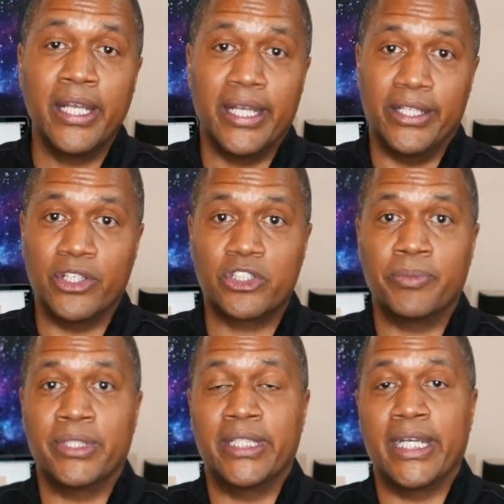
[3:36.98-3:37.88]
And
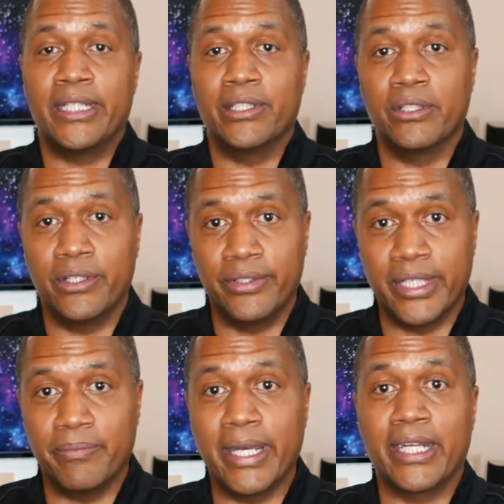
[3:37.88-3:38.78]
ultimately, I had to learn
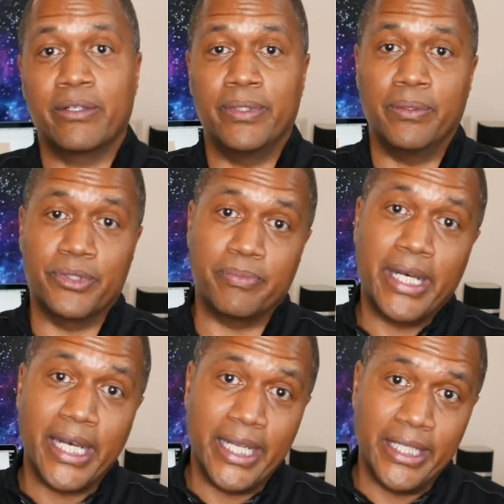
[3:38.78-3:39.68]
that my career was
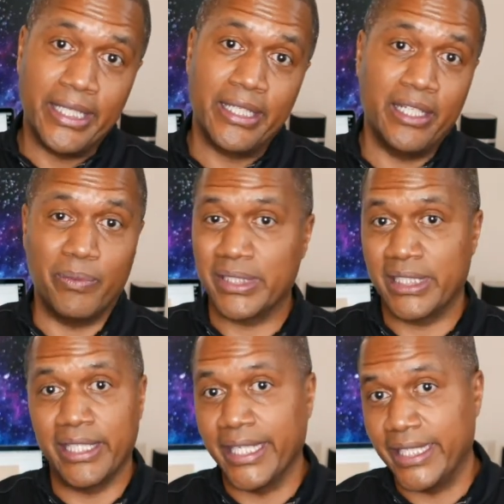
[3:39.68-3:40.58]
mine, it
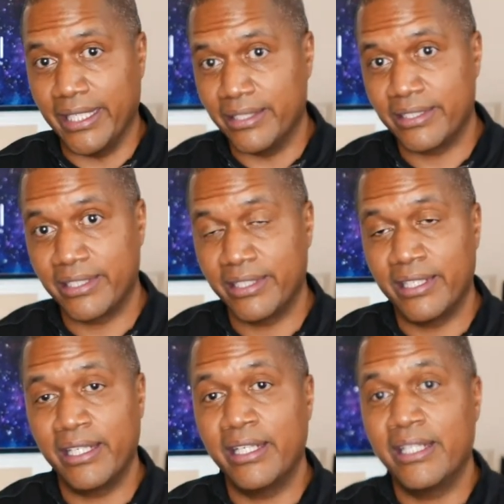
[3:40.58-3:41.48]
wasn't Nike's.
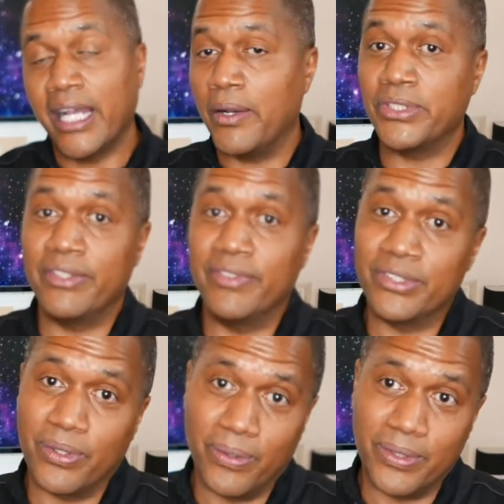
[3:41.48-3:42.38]
I was even
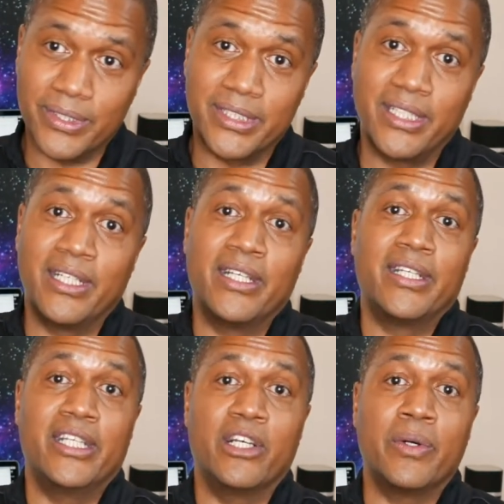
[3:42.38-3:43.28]
told,
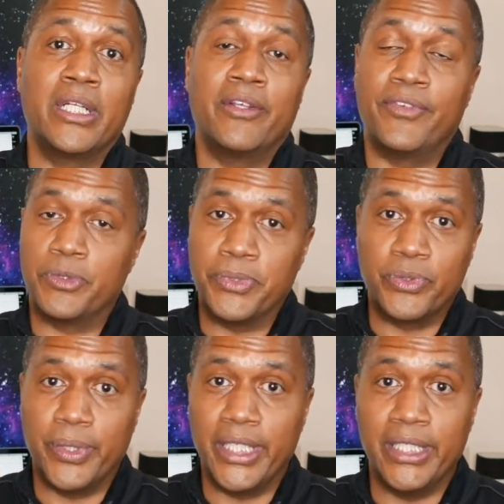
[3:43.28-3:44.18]
you know what, if it's
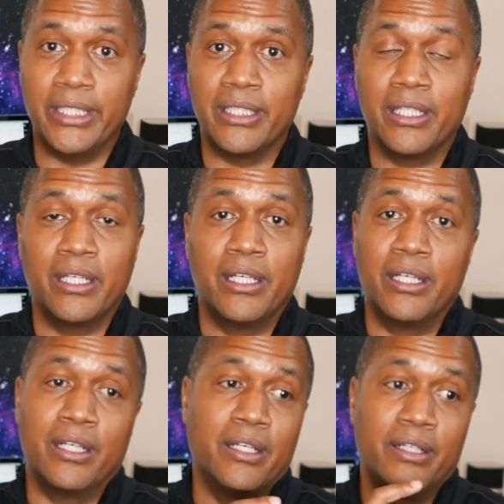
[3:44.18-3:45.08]
between
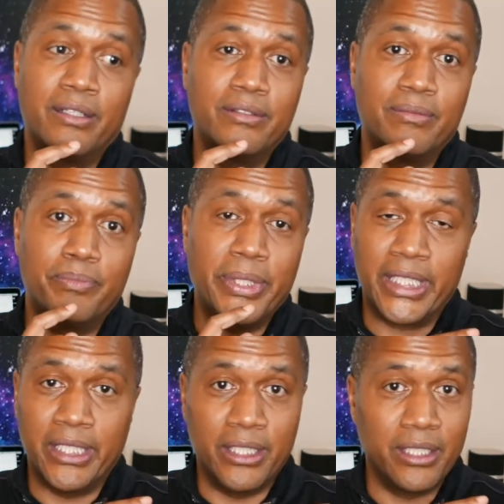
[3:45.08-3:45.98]

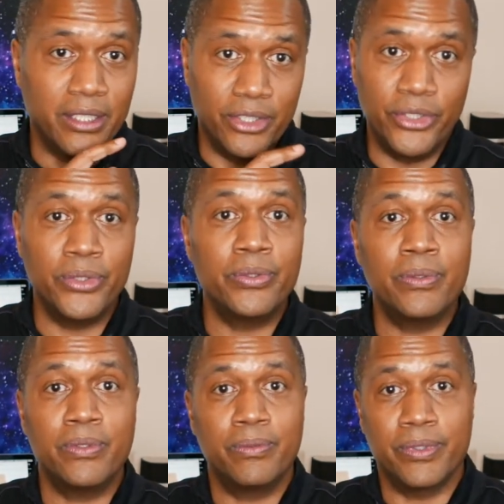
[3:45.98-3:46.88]
picking you
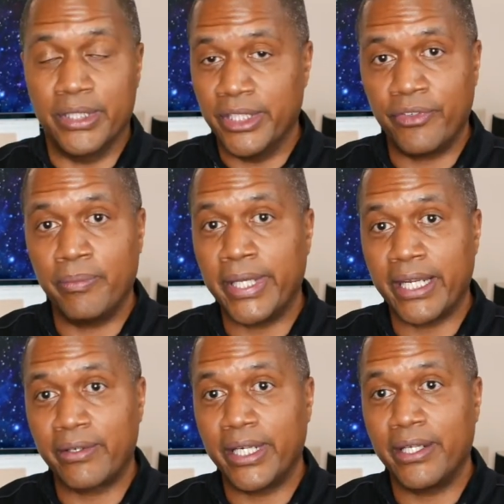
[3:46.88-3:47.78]
with a different
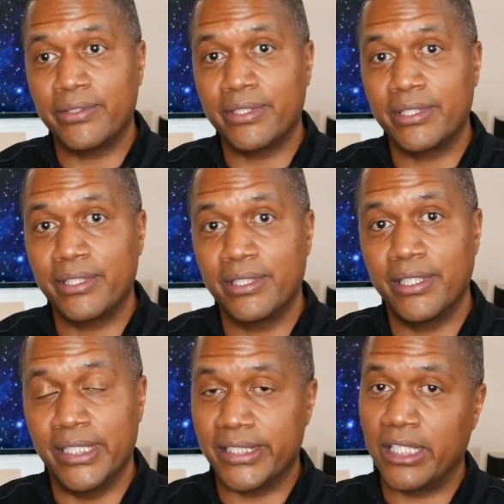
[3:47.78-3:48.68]
background
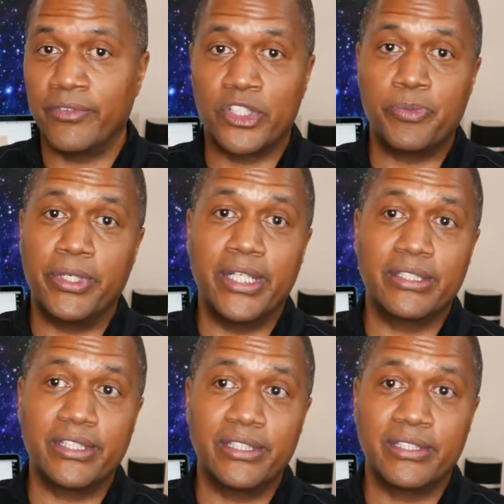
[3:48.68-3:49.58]
and set of
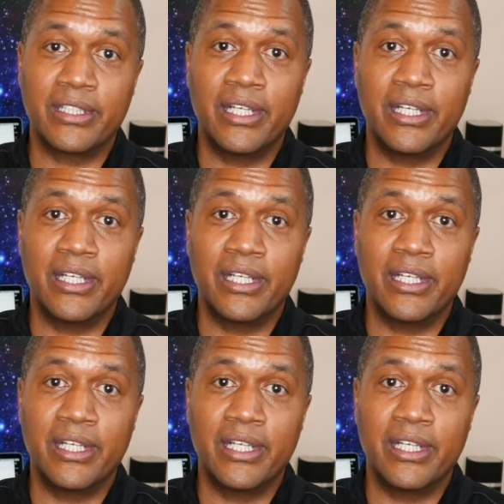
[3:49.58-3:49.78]
experiences